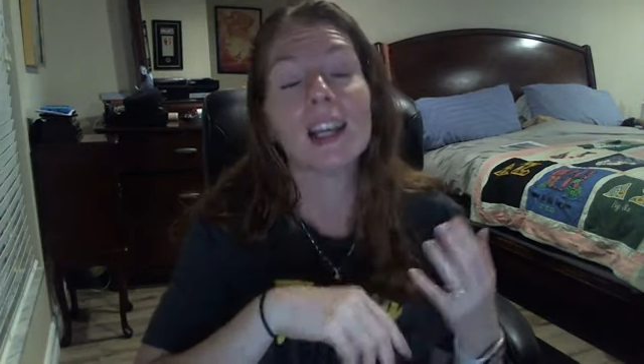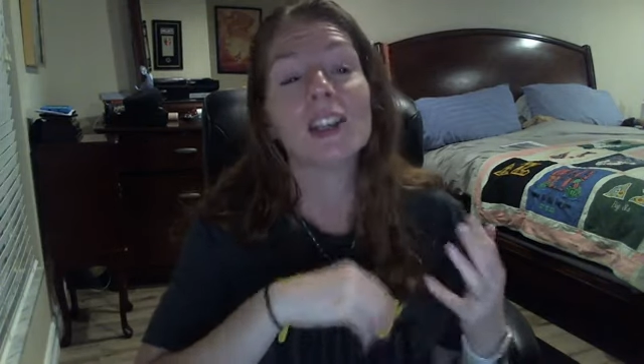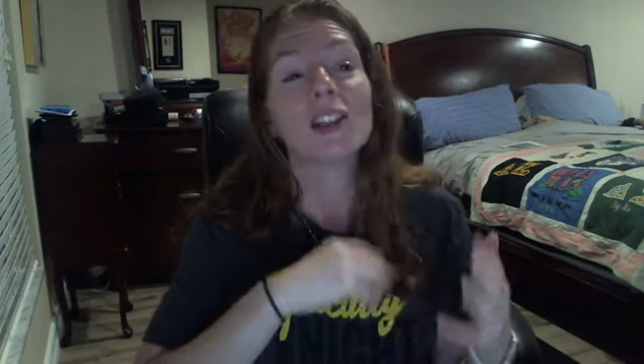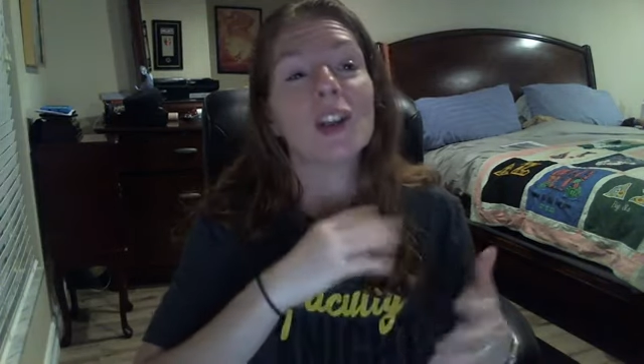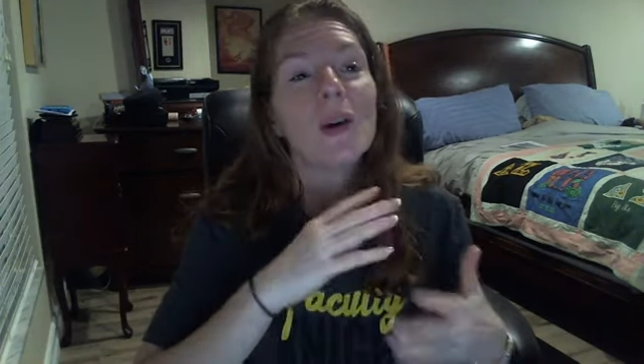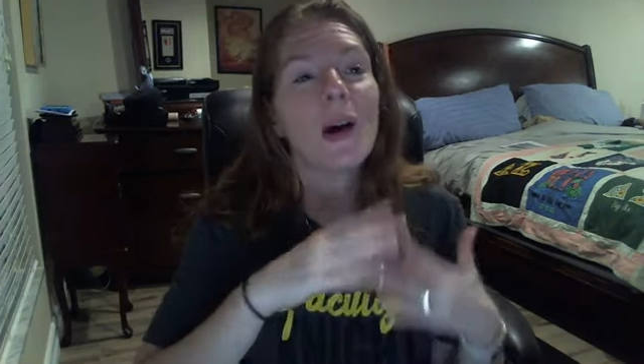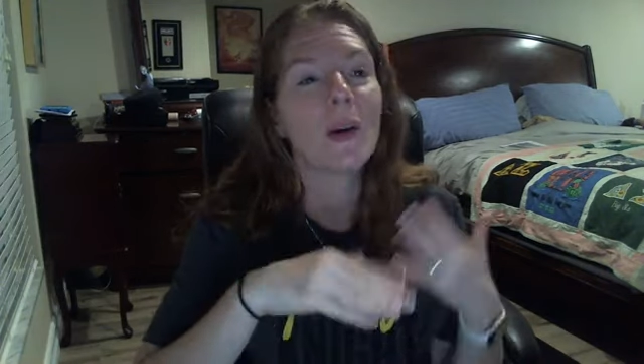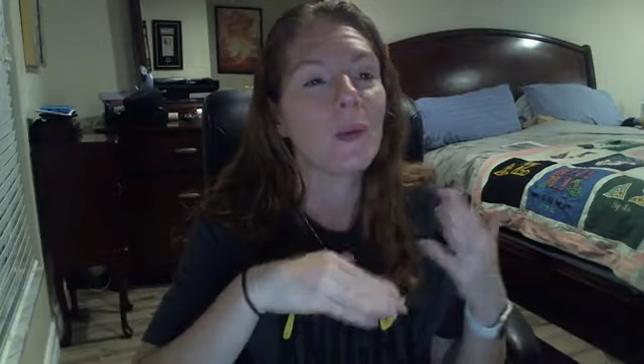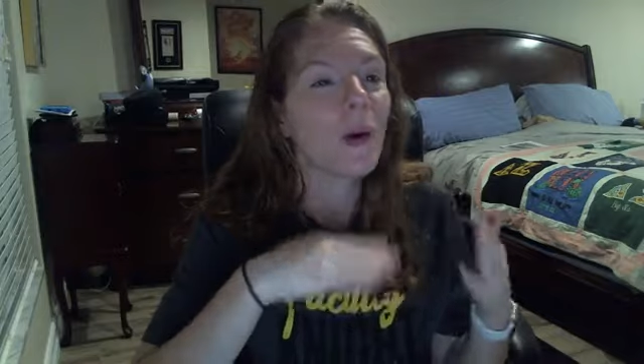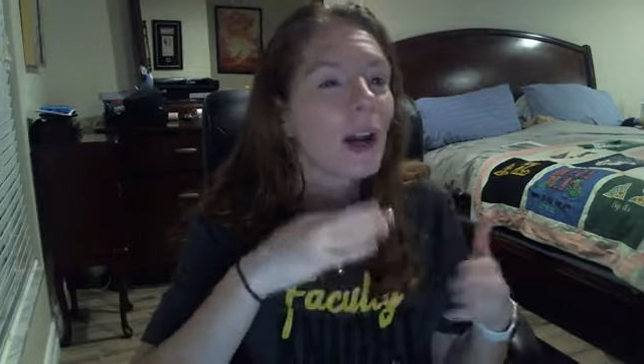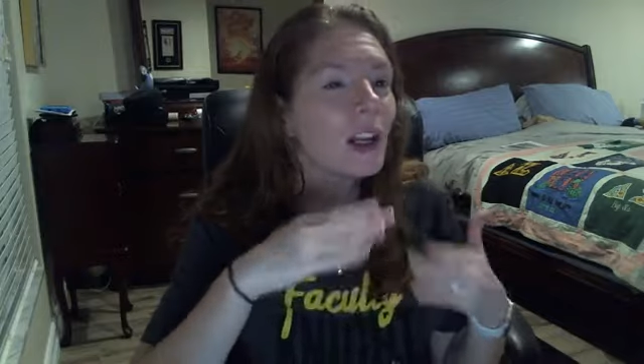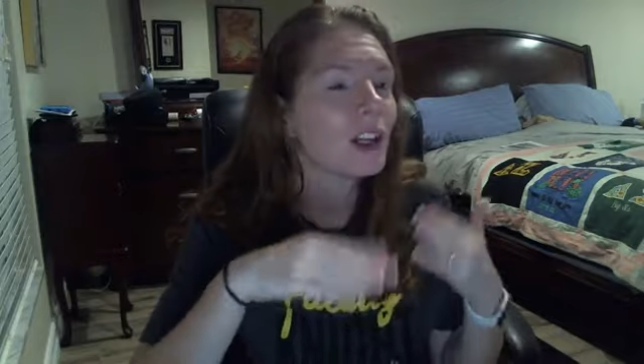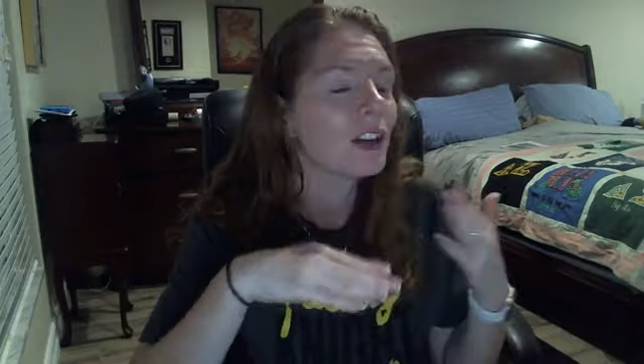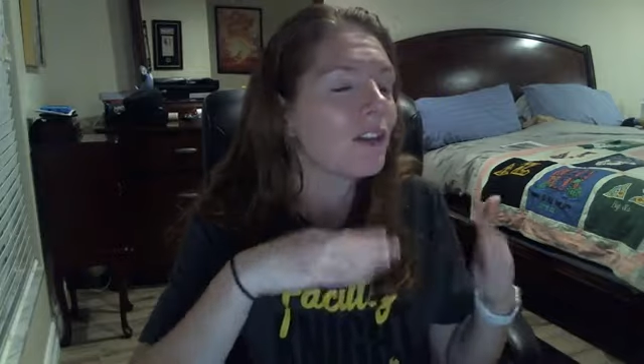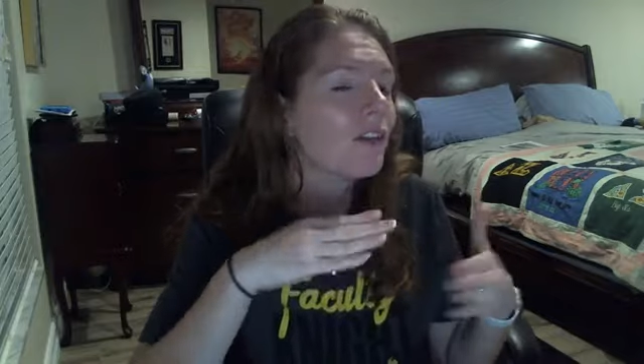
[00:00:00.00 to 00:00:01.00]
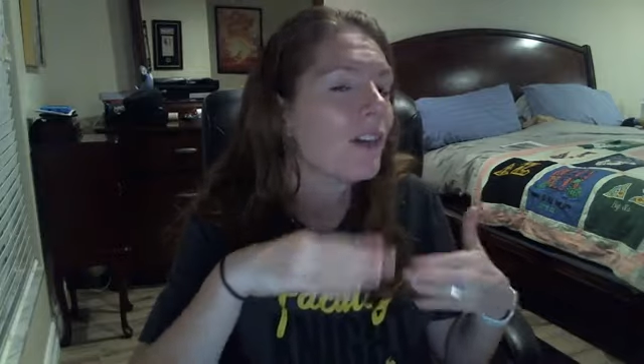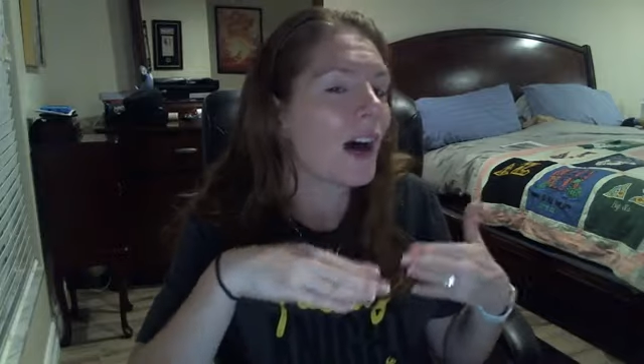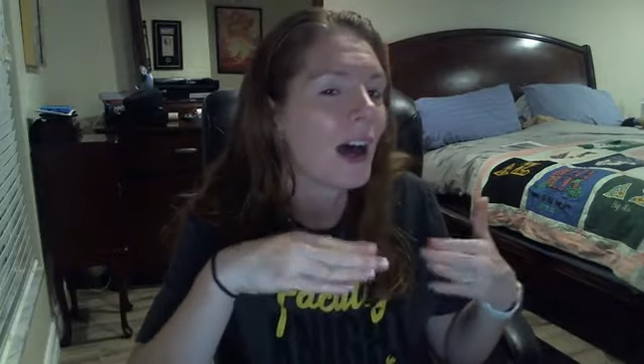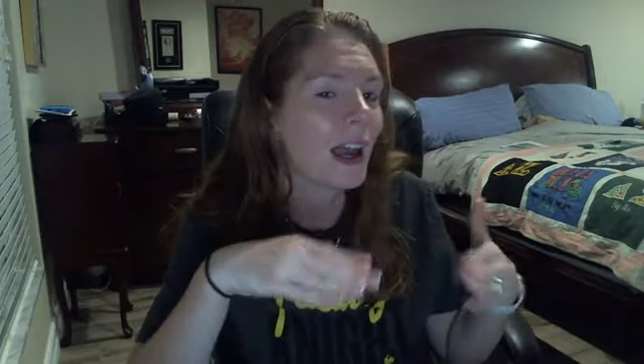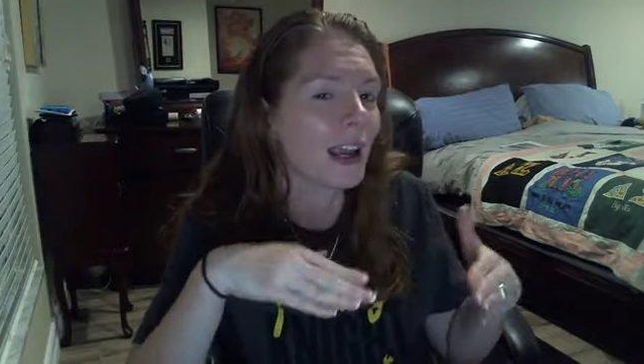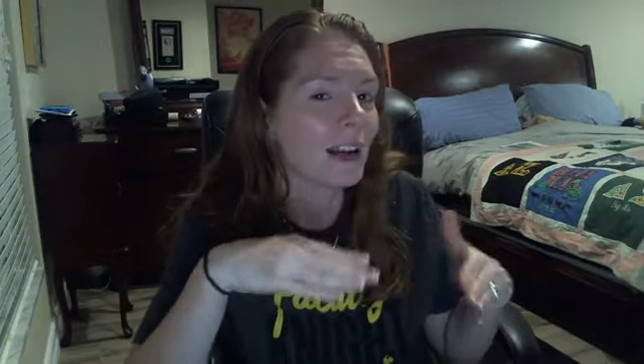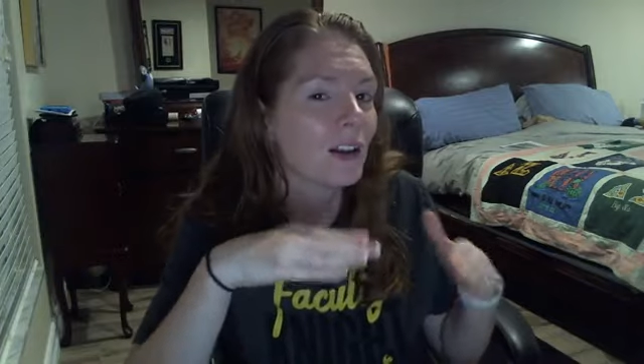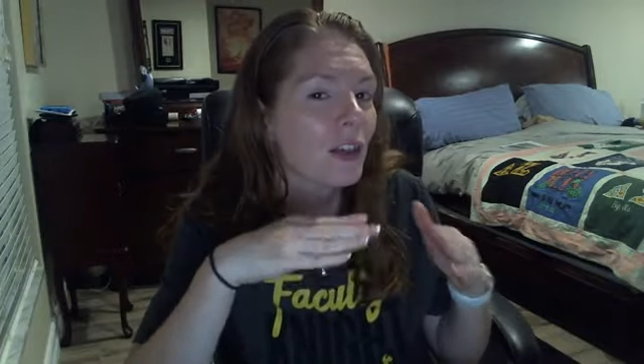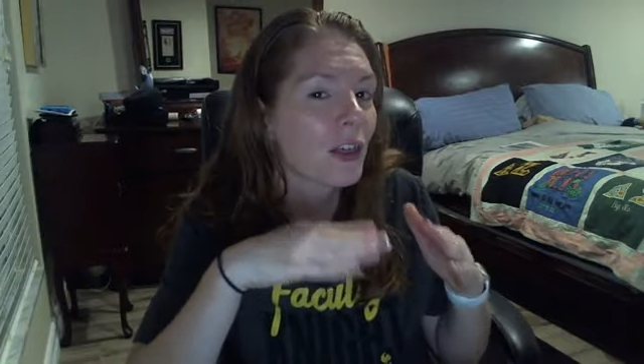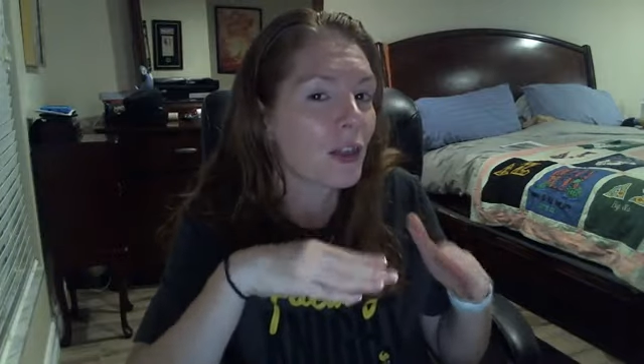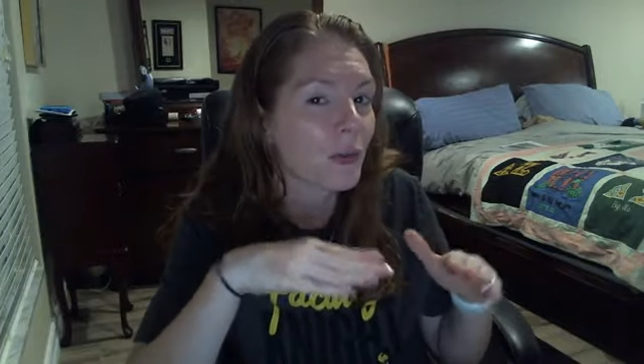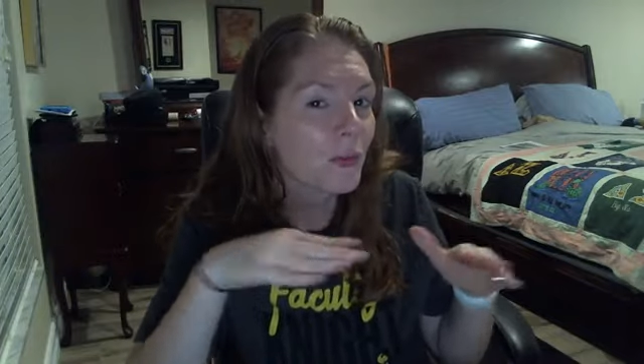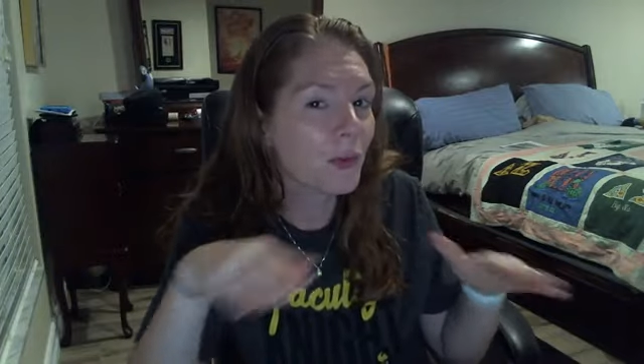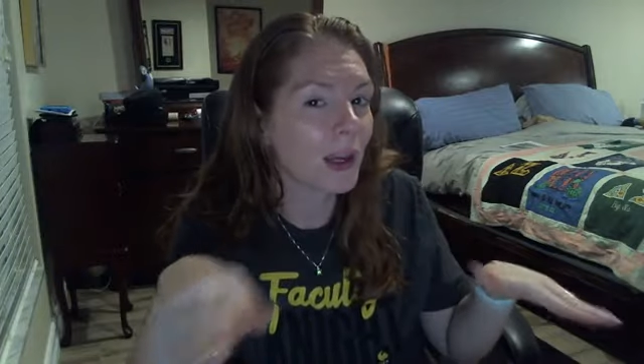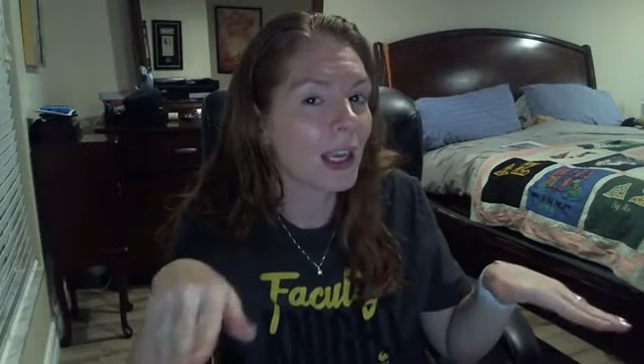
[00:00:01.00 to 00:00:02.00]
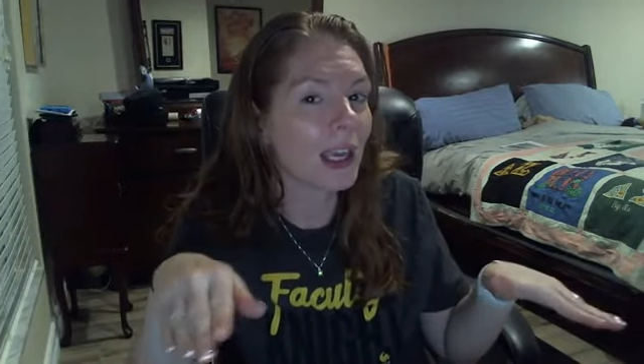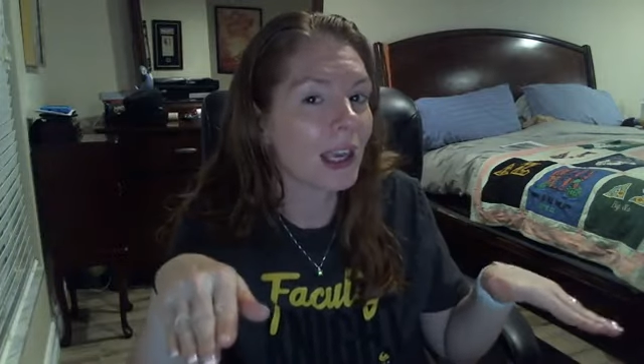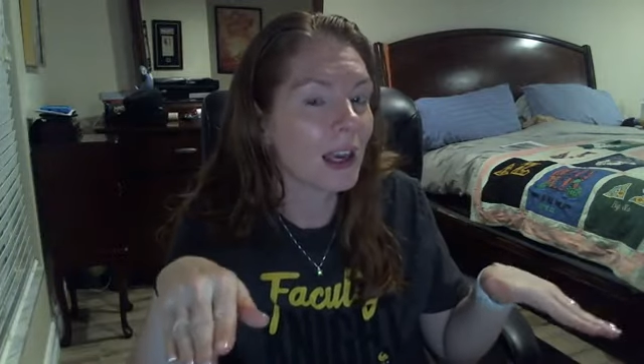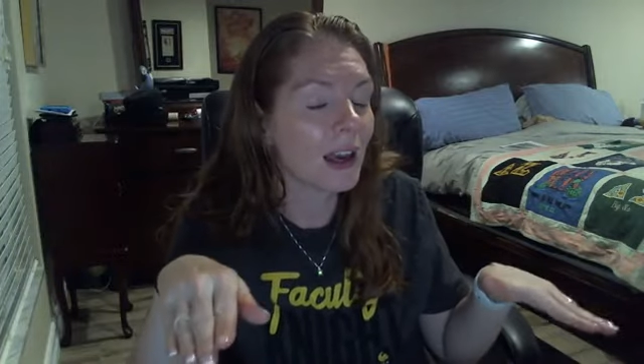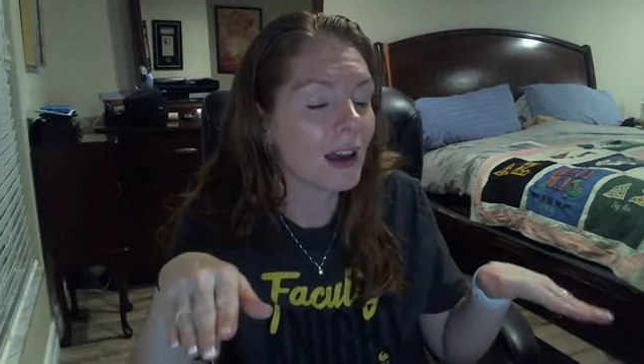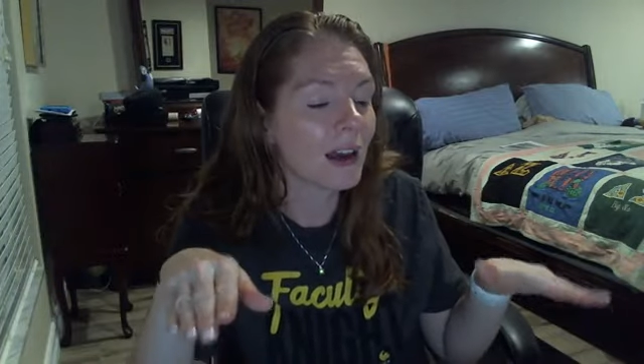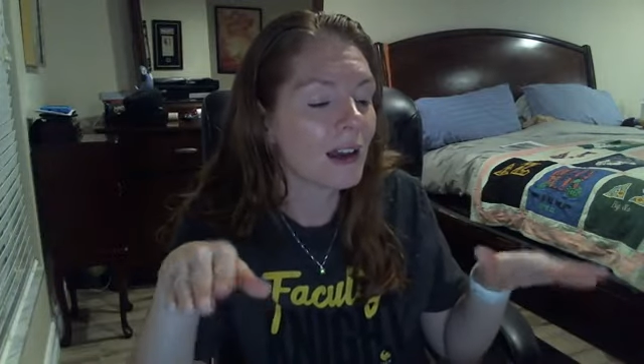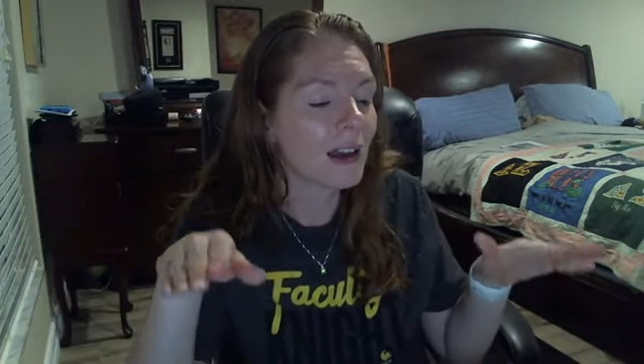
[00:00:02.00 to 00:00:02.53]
So I want you to find 3